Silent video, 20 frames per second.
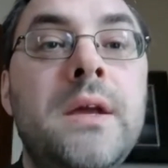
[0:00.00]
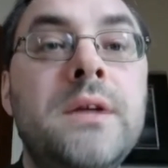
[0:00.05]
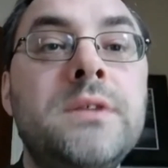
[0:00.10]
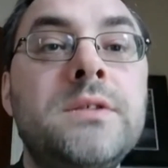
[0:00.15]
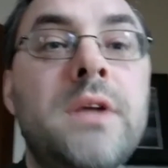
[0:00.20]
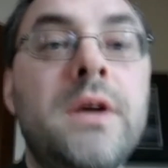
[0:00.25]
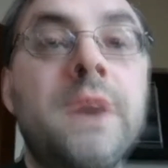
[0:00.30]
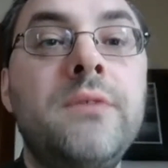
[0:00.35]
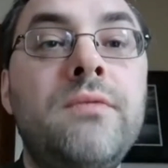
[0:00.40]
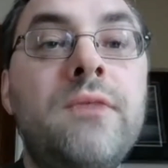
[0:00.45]

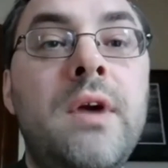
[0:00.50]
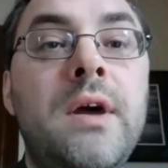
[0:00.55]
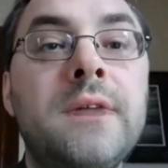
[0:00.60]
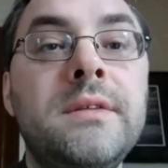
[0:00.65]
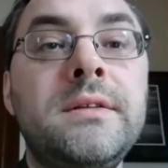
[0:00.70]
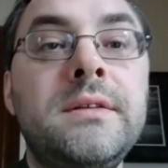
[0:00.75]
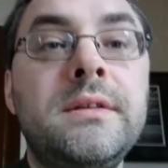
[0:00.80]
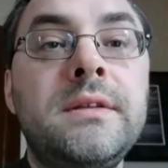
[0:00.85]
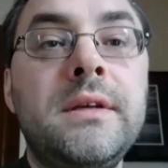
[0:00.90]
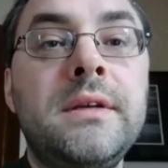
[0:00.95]
So
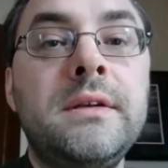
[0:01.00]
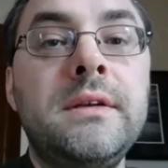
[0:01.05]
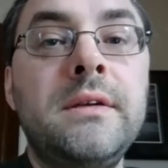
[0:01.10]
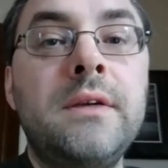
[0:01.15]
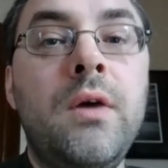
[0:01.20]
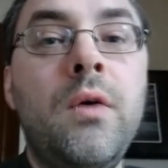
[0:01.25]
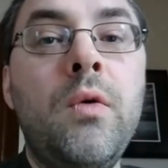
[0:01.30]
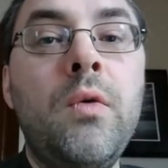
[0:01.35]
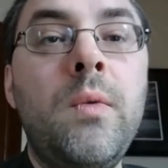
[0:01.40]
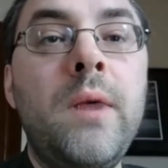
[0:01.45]
rather than
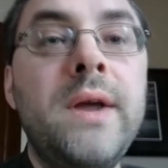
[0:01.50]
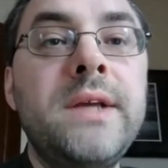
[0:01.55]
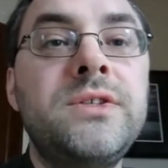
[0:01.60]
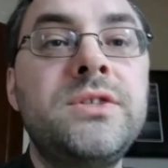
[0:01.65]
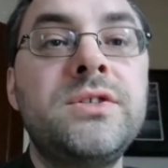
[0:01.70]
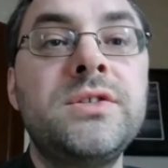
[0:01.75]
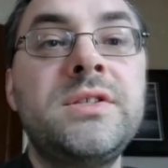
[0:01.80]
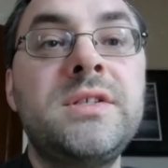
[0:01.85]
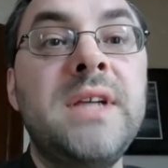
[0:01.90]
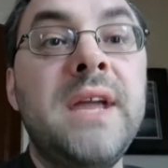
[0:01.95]
always
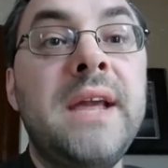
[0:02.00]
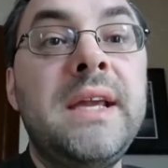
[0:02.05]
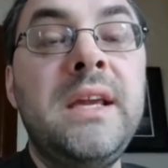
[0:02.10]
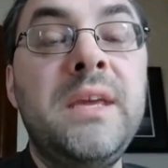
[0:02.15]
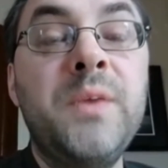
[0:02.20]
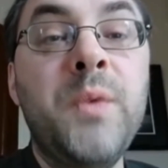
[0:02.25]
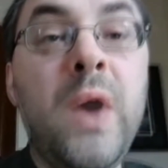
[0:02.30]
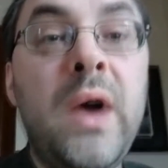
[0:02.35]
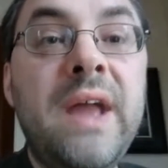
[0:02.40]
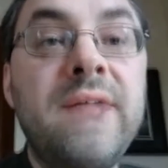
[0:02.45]
just
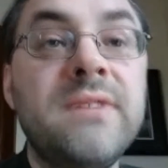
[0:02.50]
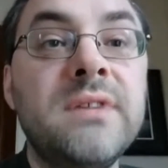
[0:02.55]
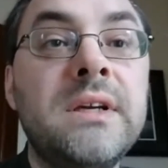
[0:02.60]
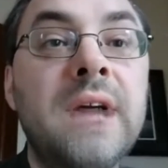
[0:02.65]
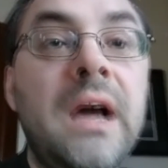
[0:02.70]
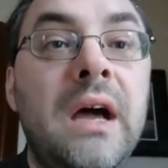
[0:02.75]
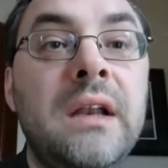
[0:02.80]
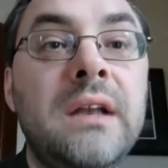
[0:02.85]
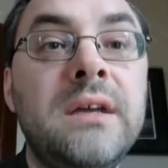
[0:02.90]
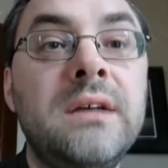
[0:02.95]
taking whatever
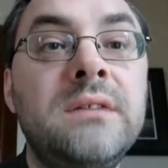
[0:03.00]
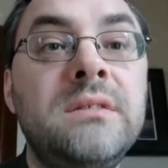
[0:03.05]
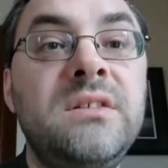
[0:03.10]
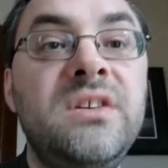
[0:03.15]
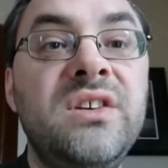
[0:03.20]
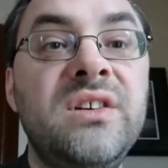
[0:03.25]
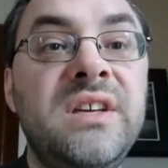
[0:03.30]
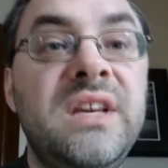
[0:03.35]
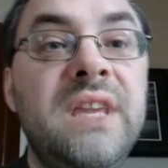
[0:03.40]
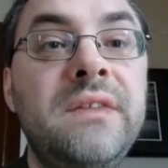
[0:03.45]
colour
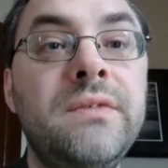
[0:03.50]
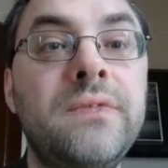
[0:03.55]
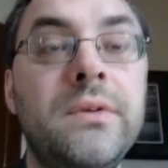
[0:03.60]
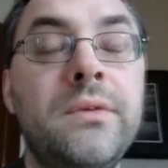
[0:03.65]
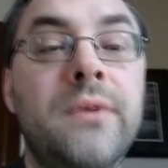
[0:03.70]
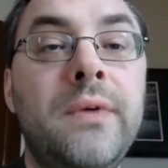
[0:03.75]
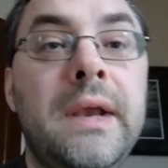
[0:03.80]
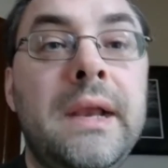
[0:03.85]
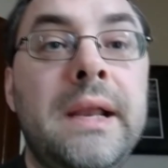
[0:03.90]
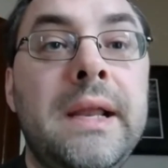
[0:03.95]
you're
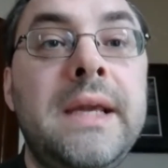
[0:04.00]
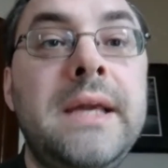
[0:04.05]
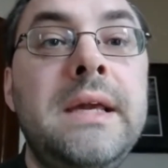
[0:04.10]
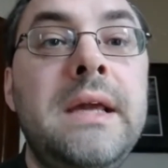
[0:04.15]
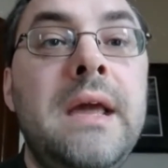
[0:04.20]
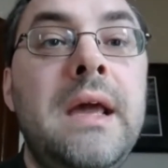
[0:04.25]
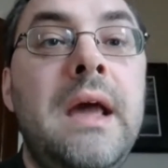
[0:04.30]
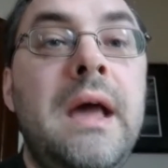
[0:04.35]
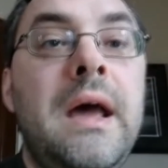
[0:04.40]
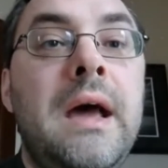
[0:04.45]
given, really,
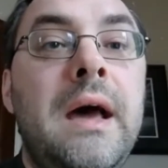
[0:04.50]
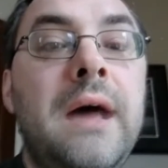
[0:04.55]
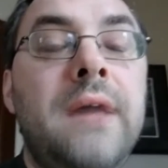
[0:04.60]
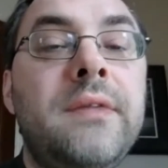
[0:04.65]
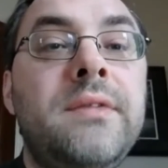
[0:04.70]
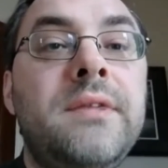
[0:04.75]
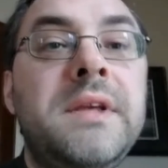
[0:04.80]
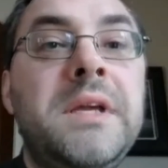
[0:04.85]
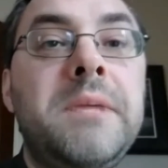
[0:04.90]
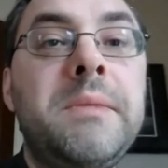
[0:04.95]

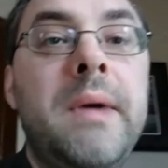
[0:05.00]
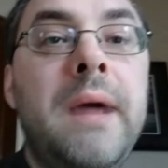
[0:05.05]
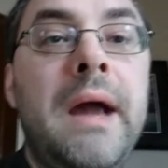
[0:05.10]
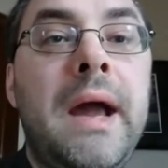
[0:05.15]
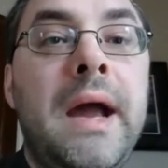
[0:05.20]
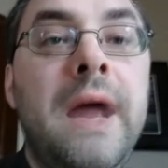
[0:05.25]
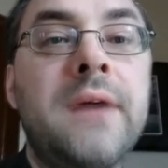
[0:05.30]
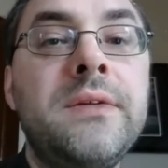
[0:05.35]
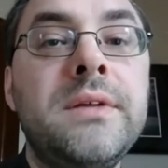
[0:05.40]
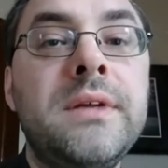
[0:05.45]
think about
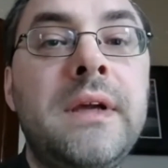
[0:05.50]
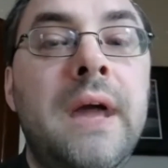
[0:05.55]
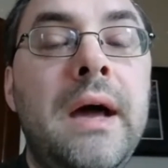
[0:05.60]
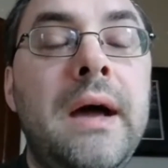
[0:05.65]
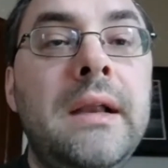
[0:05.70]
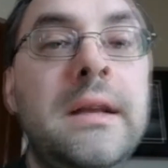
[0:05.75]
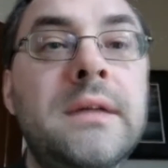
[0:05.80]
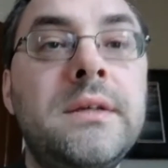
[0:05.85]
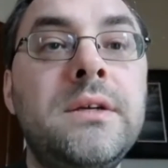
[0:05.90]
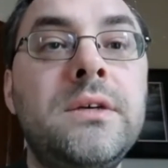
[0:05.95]
how the
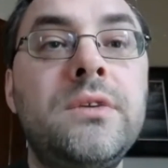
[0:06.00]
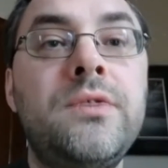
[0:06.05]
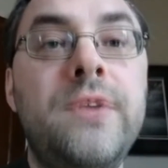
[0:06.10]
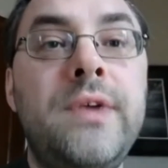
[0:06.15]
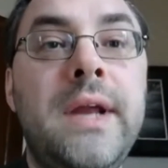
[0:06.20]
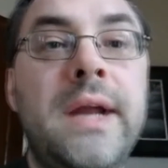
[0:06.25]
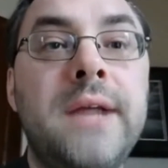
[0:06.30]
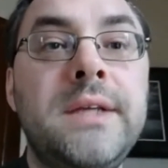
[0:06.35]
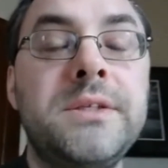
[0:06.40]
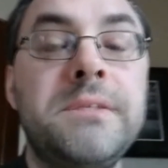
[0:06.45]
colour can
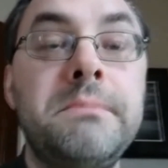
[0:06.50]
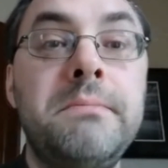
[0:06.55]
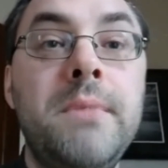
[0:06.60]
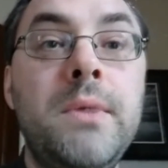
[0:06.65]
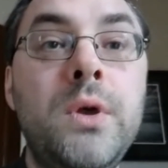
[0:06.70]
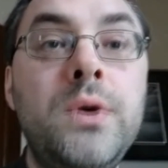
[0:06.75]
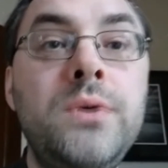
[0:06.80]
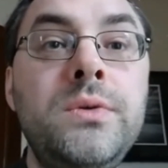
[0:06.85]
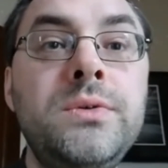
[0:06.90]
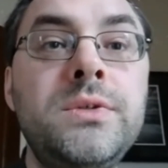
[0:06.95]
create a
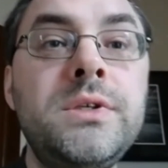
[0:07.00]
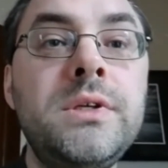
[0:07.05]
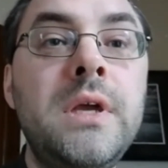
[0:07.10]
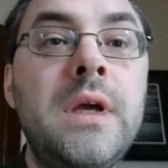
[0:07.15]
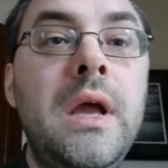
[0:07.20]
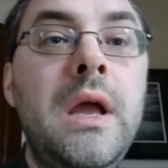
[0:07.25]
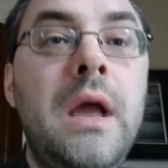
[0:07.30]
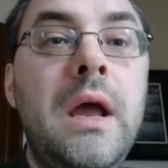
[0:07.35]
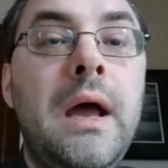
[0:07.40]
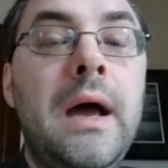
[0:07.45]
mood,
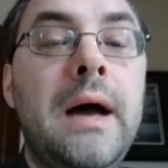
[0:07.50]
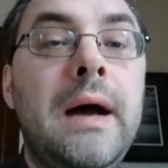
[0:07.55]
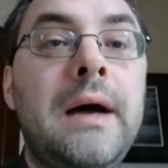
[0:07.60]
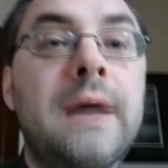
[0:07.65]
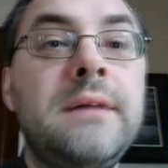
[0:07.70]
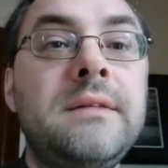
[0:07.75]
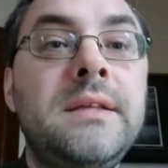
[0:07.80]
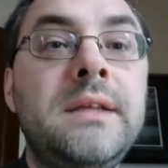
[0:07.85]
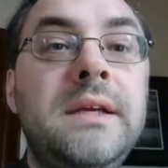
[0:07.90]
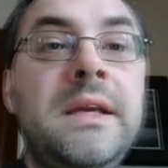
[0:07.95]

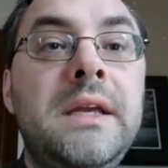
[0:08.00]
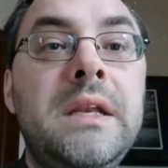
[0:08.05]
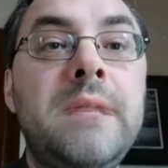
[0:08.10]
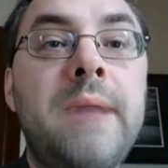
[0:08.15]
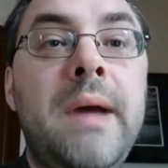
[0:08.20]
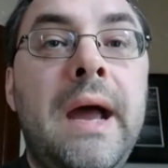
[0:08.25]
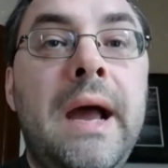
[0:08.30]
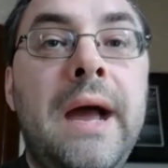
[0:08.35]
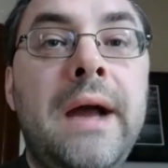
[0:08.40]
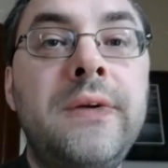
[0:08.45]
thinking
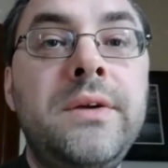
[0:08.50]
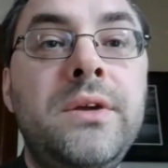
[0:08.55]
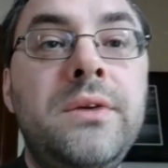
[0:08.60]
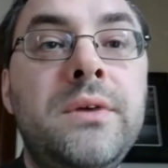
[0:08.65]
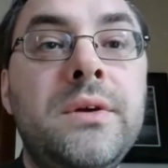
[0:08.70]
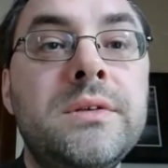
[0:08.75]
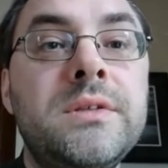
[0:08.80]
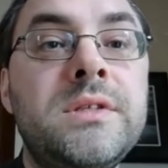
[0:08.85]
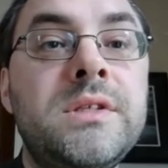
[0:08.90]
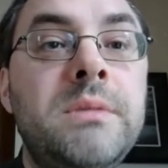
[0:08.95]
about how you
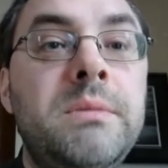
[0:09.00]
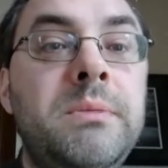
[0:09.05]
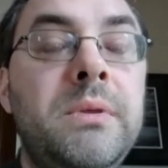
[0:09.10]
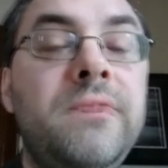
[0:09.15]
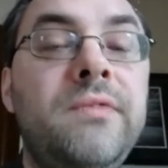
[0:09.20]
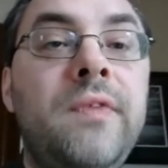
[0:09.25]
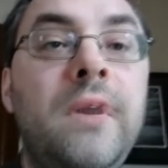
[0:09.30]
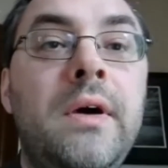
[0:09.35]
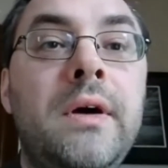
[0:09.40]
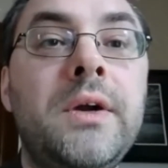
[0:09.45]
can
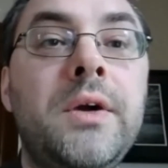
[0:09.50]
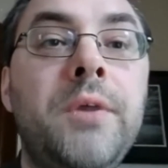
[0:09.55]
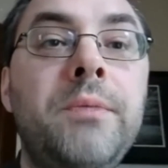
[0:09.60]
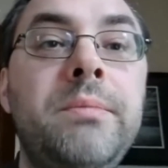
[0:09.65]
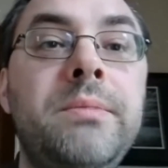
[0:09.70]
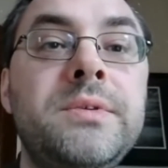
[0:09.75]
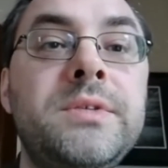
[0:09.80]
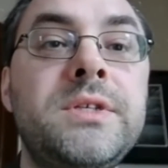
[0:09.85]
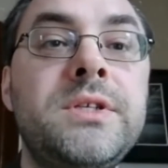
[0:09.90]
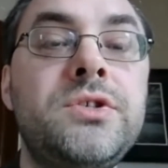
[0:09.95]
simplify a
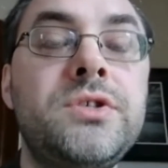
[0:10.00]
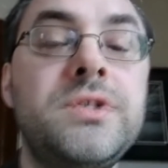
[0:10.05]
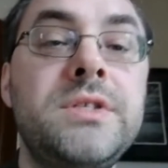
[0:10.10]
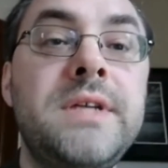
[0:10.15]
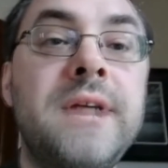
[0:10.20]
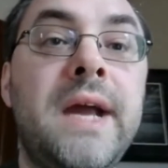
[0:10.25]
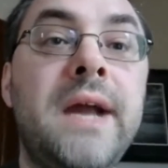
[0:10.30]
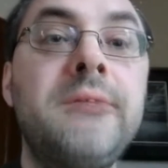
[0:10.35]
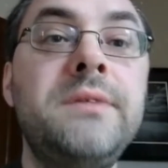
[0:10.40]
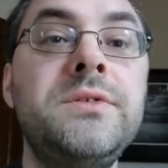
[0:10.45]
composition
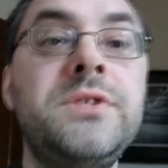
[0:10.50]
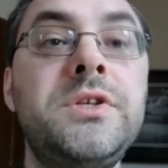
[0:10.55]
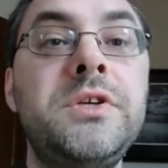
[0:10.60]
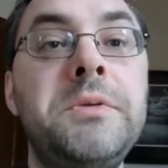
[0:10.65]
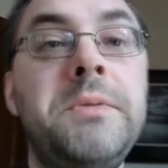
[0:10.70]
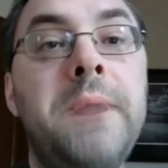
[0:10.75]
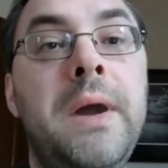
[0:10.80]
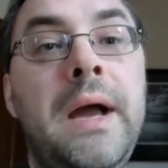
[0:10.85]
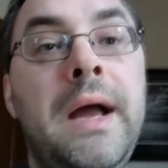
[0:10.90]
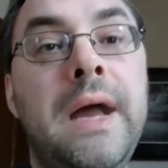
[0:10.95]
down, so
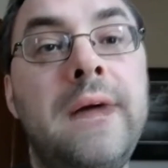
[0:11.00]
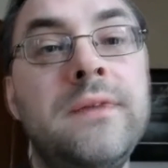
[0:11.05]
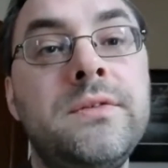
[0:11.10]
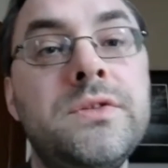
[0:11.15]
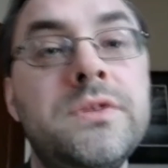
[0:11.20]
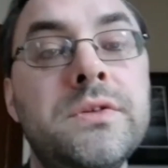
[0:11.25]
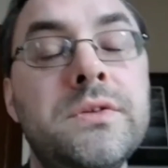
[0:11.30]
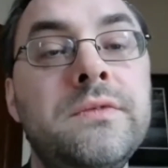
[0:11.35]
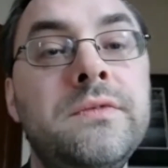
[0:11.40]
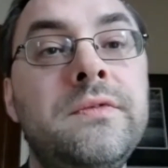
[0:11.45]
you might have
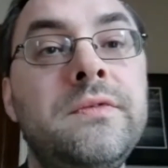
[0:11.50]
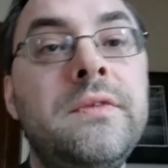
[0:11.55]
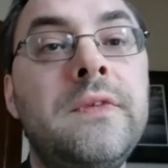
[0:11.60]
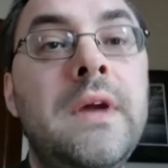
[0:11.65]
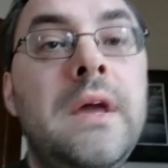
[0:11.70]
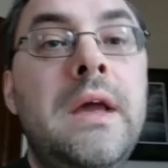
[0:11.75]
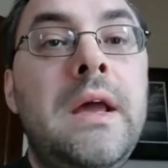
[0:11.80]
sort of